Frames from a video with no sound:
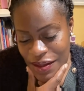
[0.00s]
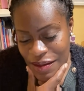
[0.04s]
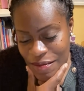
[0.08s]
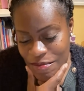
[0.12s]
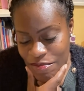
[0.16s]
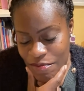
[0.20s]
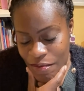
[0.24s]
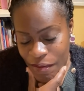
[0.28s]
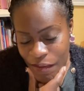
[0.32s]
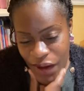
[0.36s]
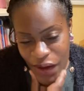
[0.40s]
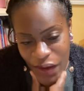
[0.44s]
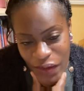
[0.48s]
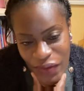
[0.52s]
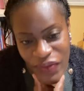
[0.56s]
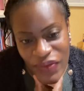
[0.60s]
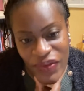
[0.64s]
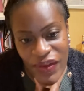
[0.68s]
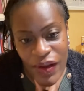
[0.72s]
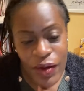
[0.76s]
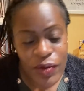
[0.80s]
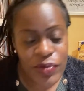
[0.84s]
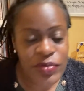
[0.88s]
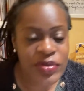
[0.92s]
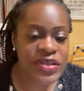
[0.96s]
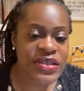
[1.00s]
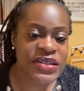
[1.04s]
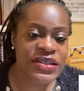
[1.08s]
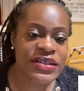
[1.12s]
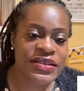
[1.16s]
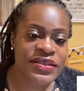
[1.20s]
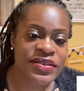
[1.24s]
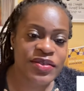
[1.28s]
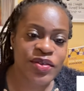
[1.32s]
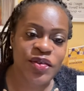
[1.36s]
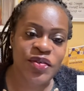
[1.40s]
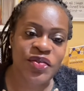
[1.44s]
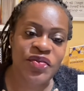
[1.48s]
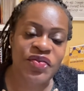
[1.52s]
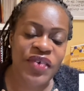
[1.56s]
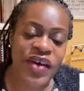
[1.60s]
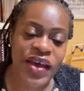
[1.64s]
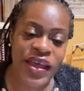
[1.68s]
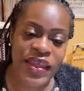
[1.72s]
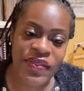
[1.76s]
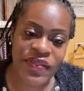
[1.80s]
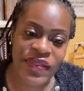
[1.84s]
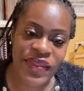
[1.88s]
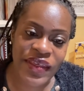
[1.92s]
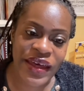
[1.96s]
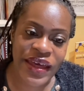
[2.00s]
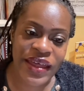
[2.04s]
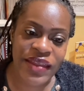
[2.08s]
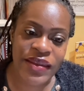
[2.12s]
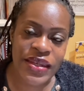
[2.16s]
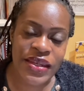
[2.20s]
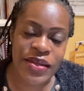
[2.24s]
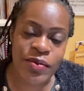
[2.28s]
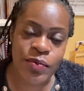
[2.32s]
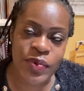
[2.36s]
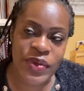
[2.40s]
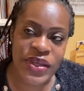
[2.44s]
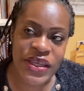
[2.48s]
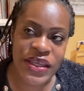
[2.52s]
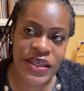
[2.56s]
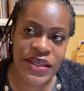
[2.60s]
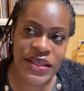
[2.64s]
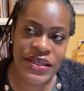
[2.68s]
most cultures, you'll find that we